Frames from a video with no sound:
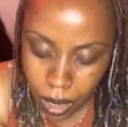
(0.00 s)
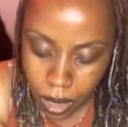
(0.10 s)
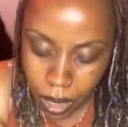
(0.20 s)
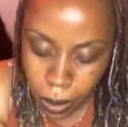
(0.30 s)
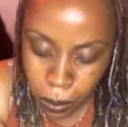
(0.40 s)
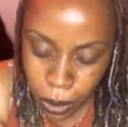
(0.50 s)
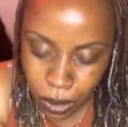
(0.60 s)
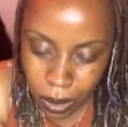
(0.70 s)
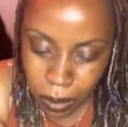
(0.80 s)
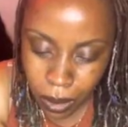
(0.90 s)
I'm
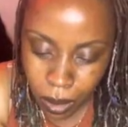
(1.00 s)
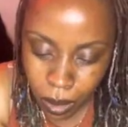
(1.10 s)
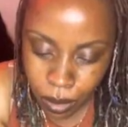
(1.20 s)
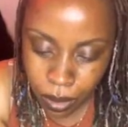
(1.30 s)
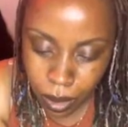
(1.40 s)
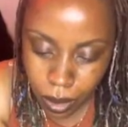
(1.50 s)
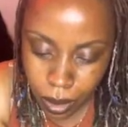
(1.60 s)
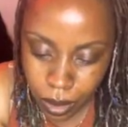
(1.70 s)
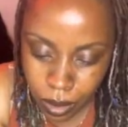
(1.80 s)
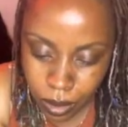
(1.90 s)
streaming off
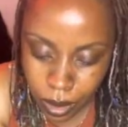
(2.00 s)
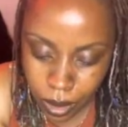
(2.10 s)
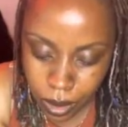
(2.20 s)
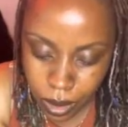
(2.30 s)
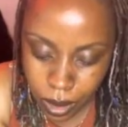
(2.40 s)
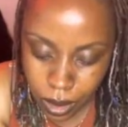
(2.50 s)
of, let's see,